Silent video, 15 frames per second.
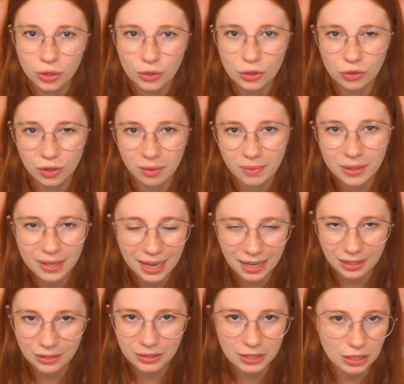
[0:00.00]
stream. You
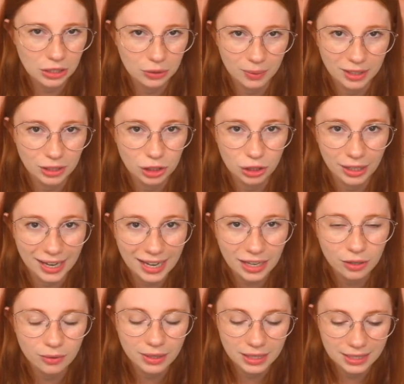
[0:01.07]
can't use the Switch Lite.
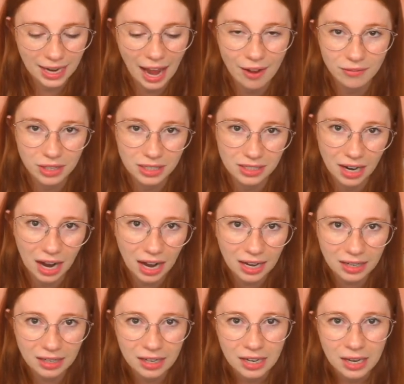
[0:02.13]
You need to have the
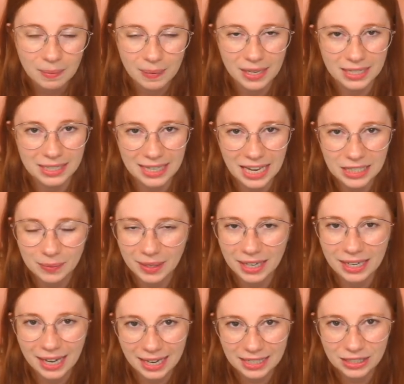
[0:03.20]
dock because that's what
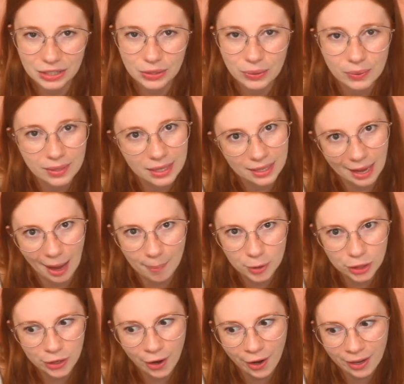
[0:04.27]
connects to the
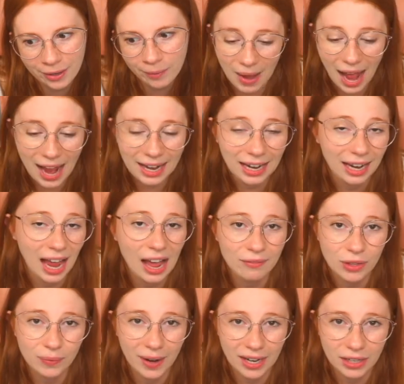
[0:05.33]
capture card. I have
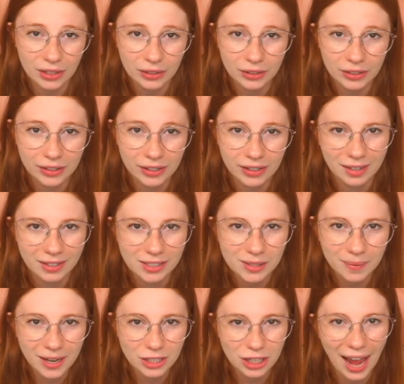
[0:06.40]
the regular
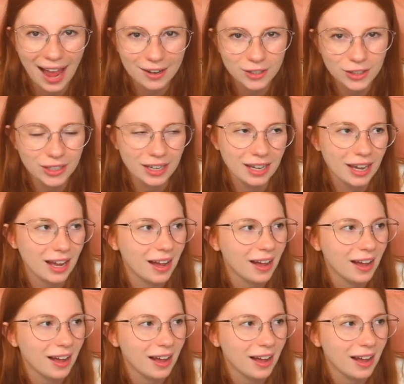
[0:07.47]
Switch. Actually,